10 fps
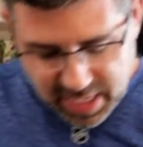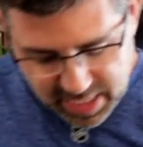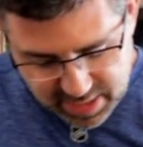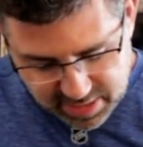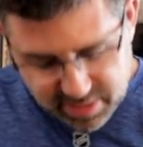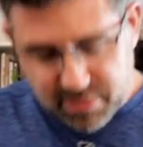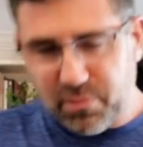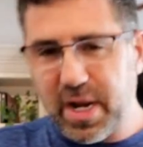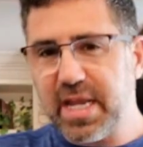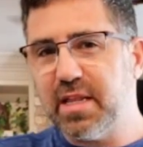And the
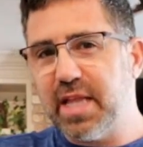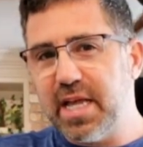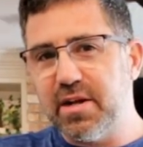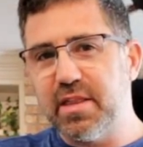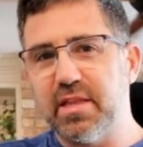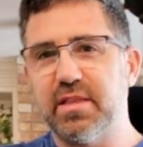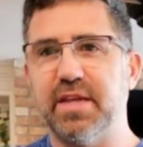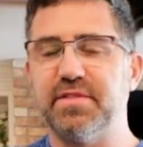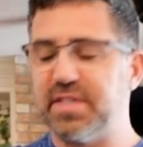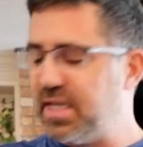regulator that
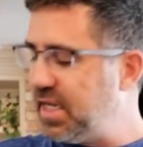lives in